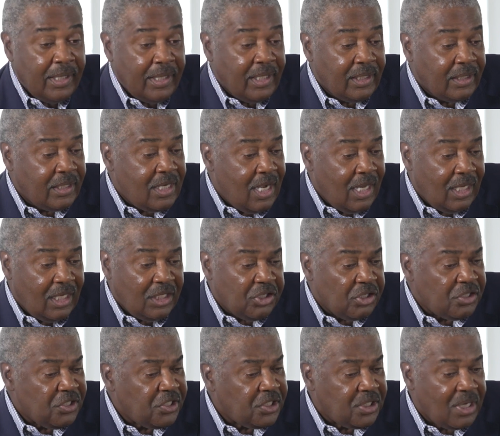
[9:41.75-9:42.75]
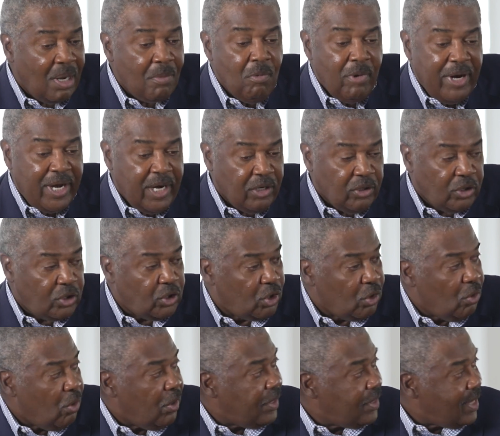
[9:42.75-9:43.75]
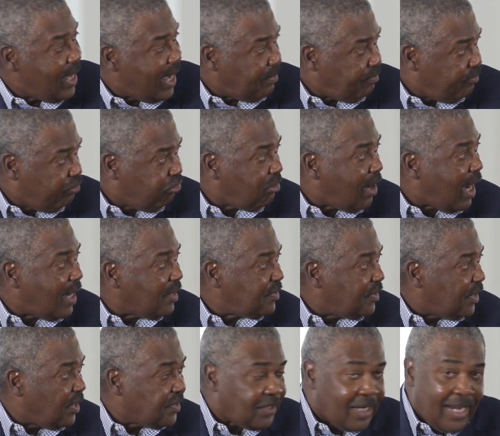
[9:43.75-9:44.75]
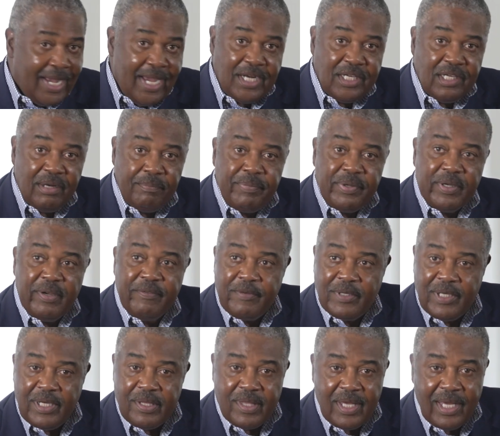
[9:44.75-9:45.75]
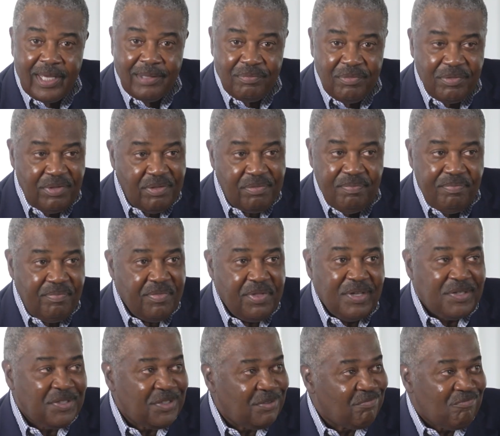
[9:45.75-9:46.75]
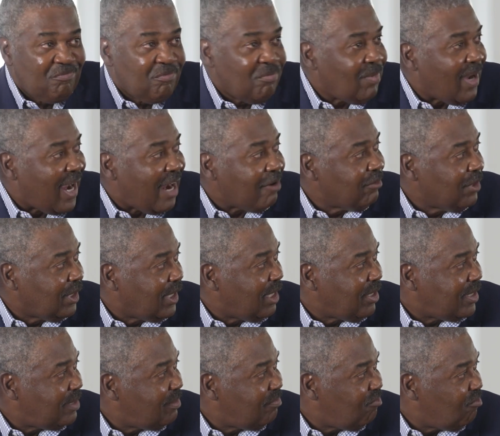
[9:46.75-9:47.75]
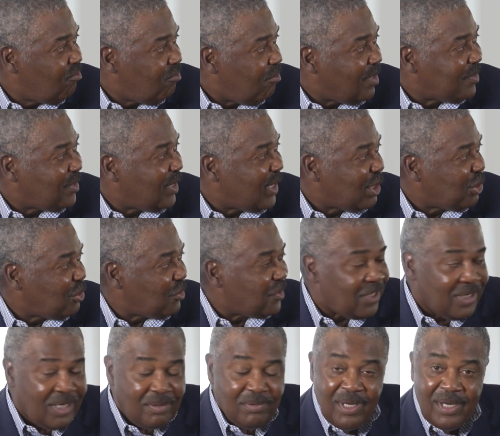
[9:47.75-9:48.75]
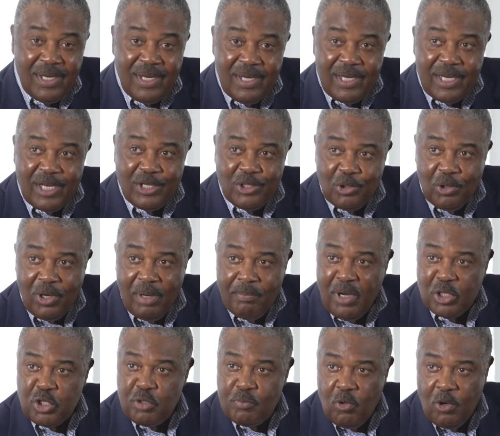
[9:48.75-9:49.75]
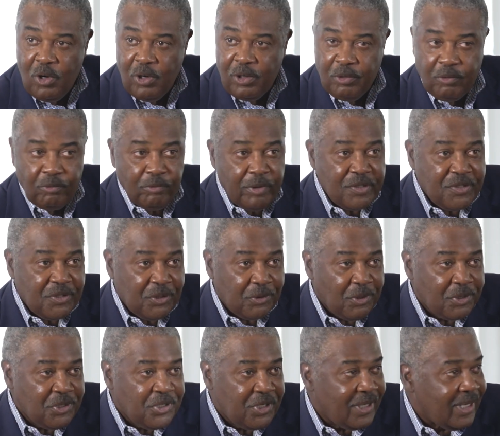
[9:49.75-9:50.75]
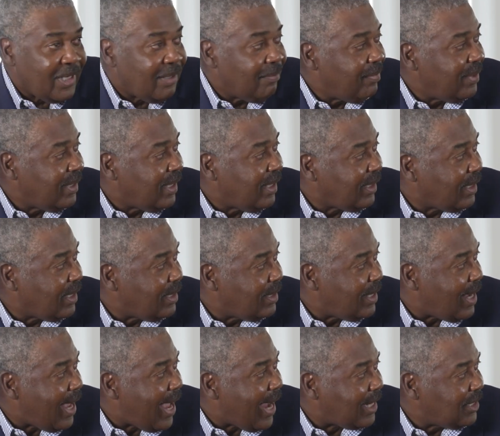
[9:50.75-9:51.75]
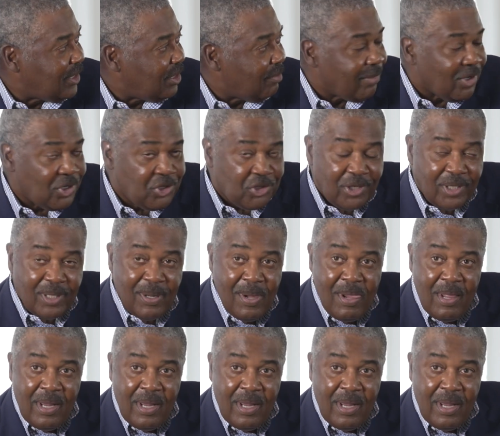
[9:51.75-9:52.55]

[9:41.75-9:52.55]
in college, and somewhere during that process, I had an epiphany that I really wasn't interested in doing much more research and being an academician.